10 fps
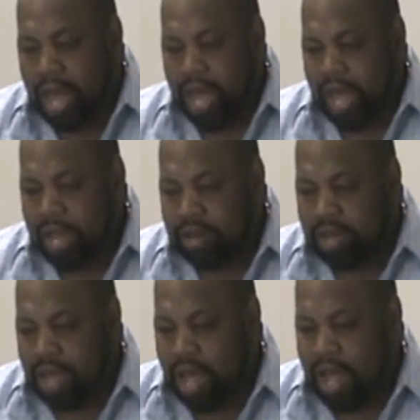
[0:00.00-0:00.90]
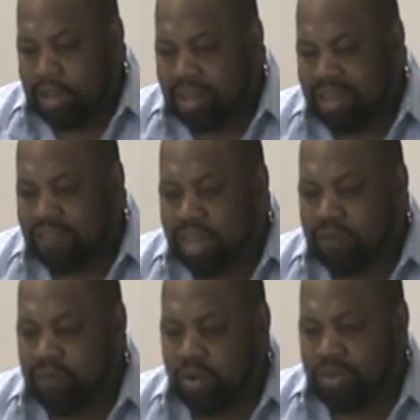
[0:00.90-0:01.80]
And uh, the
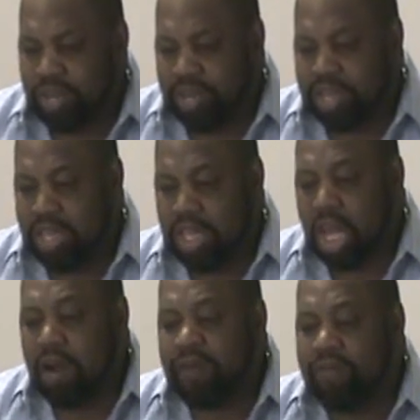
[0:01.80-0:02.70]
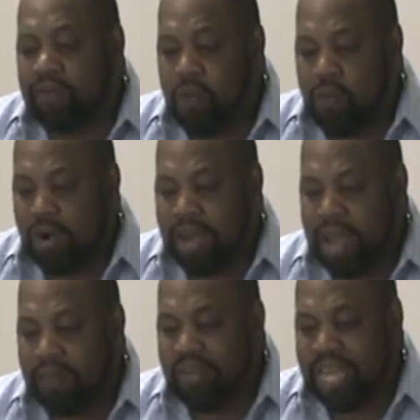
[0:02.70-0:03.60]
17 verses, Therefore,
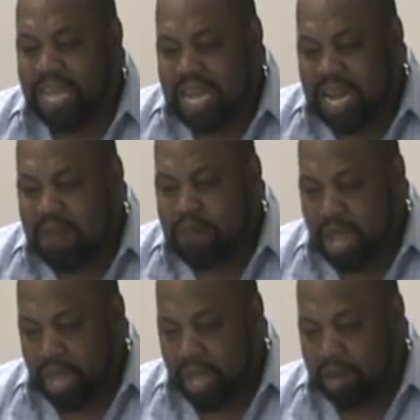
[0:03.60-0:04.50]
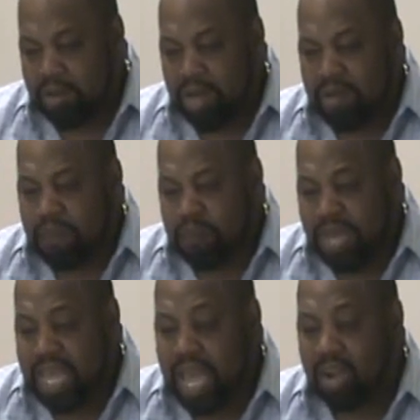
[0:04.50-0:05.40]
if any man
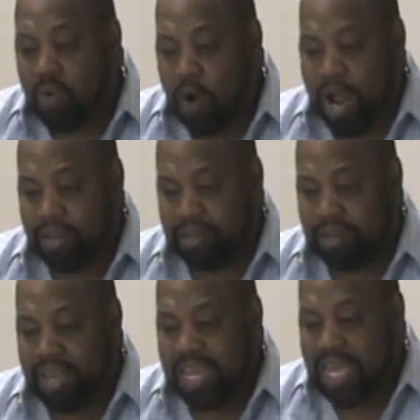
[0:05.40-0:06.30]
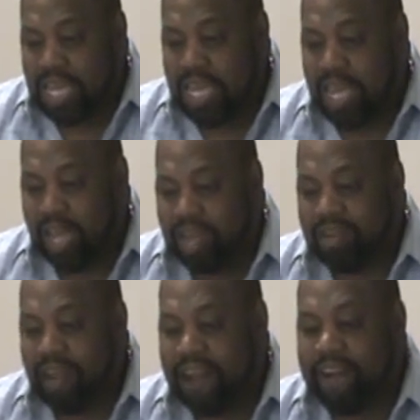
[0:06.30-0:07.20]
be in Christ, he is
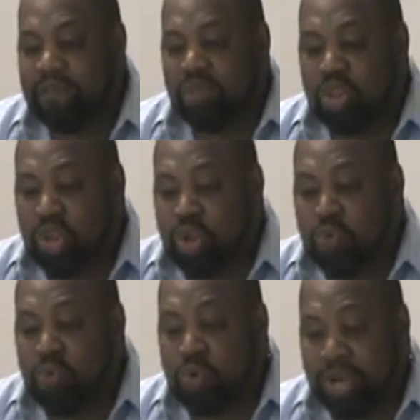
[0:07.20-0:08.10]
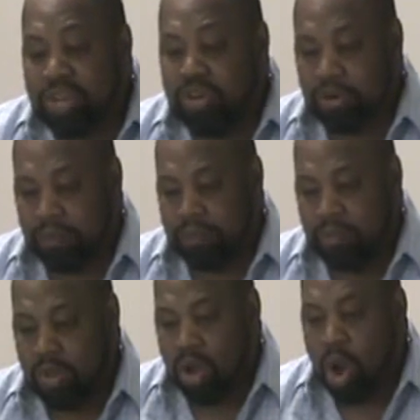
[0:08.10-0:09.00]
a new creature.
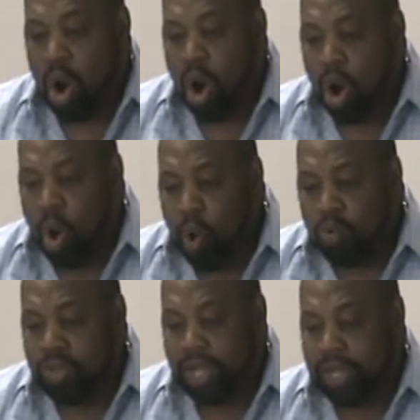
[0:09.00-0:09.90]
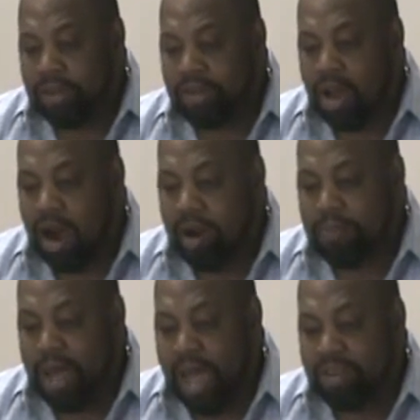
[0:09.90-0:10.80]
Old things are
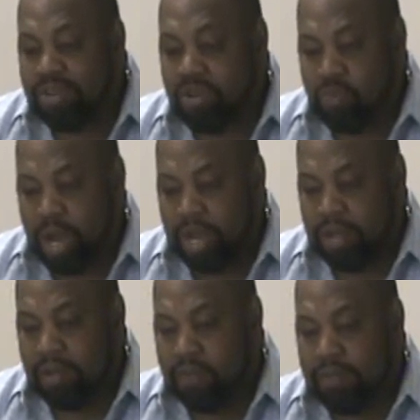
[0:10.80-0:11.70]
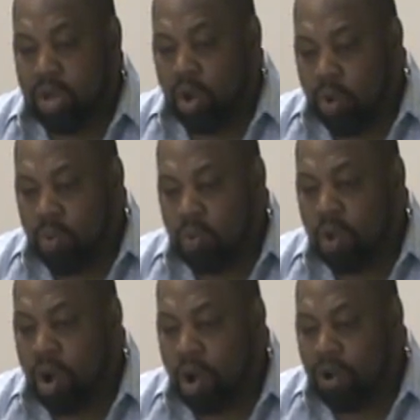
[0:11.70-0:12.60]
passed away.
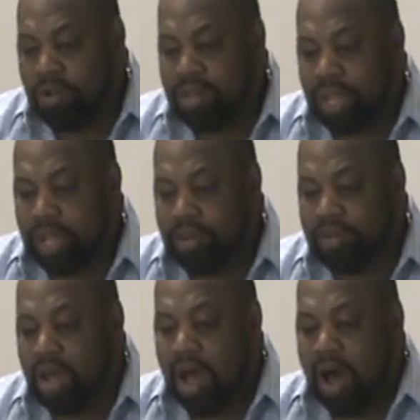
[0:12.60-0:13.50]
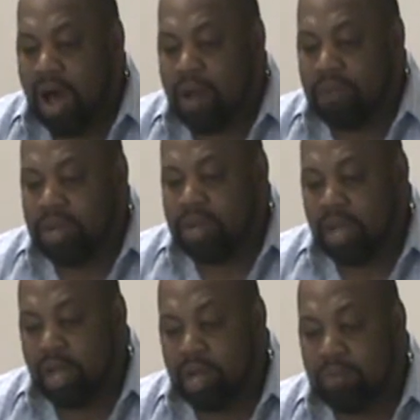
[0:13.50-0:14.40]
Behold, all things are
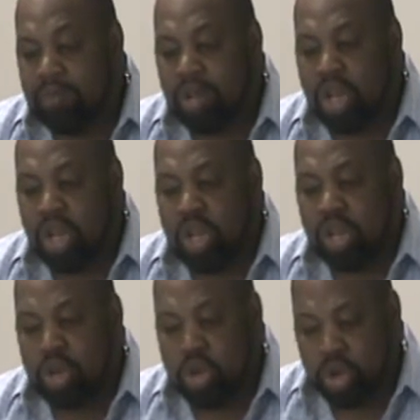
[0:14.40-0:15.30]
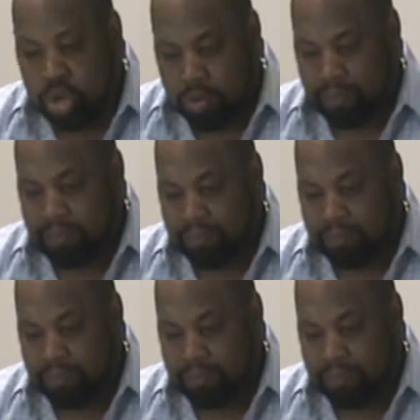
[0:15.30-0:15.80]
become new.